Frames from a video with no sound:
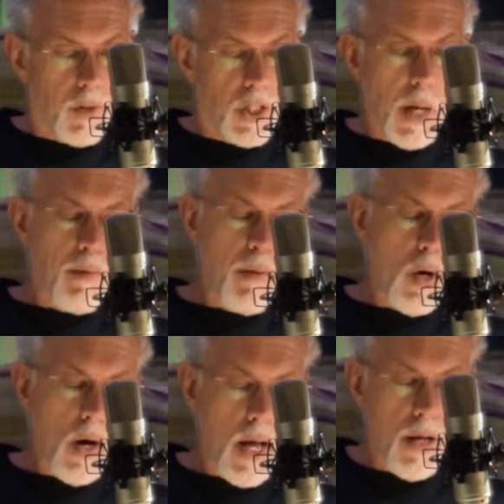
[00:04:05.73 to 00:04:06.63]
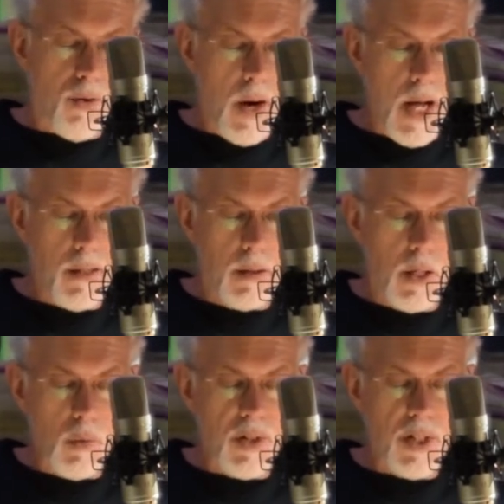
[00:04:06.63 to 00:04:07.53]
"Come and bear a hand, Rat, and
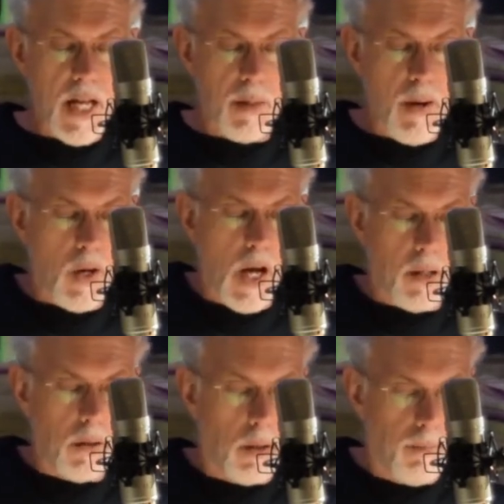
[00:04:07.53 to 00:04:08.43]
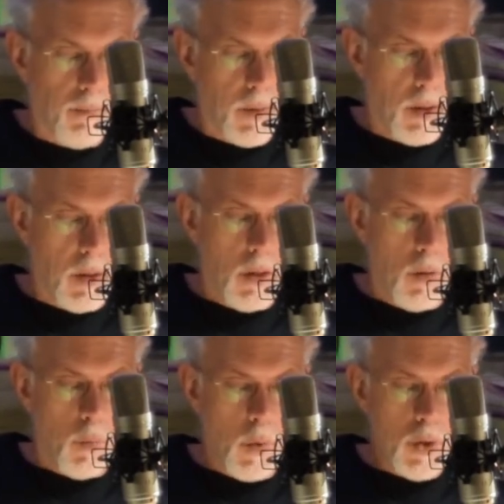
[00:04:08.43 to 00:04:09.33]
don't stand about idle."
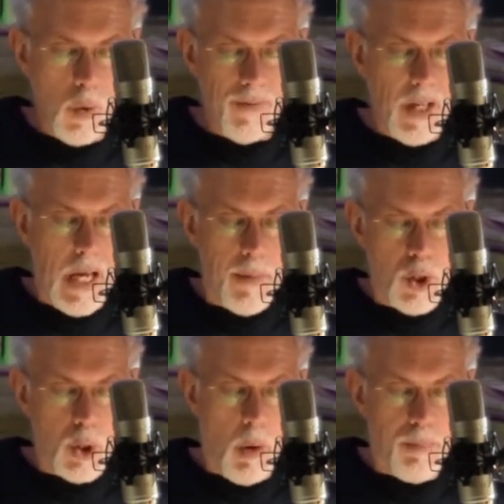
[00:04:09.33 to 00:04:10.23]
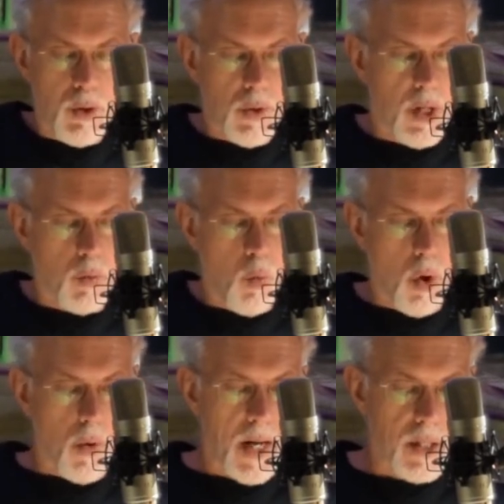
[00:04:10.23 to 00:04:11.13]
"What sort of games are you up to?" said the
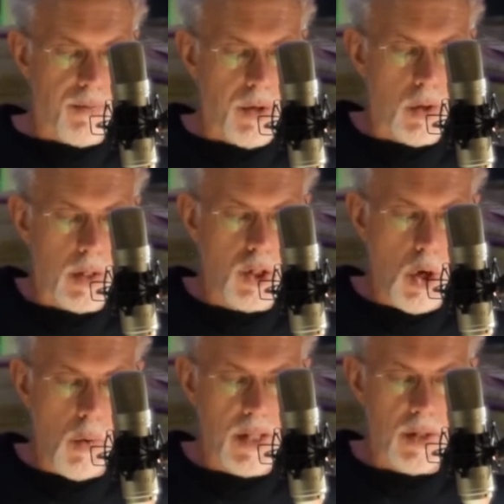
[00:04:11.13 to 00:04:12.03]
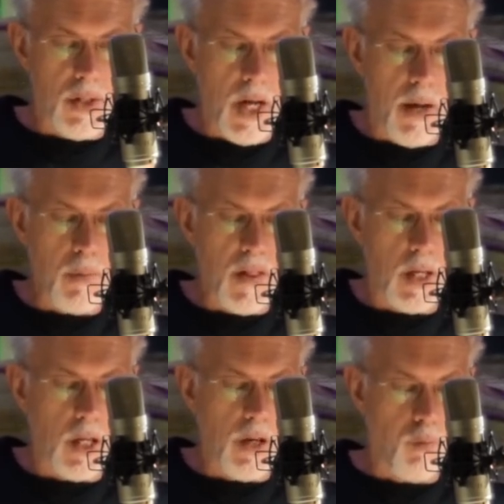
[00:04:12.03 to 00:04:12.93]
water rat severely. "You know it isn't time to be
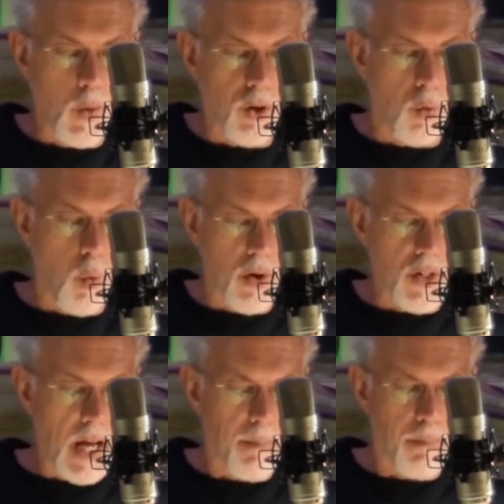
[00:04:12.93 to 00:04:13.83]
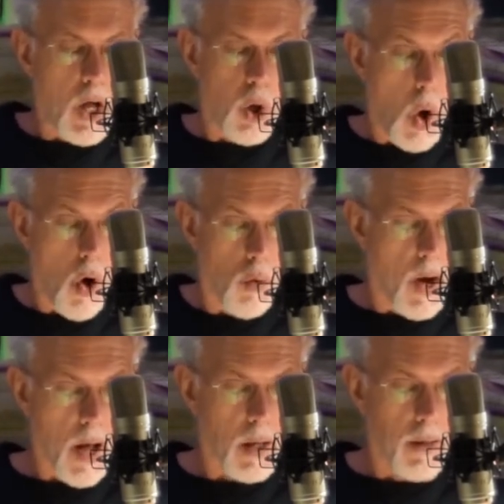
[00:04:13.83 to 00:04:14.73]
thinking of winter quarters yet, by a long
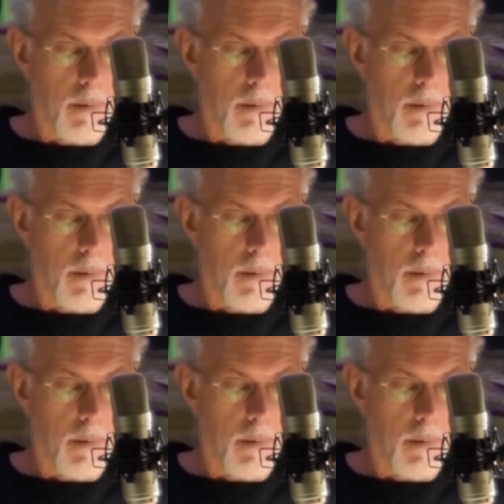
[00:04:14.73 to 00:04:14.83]
way."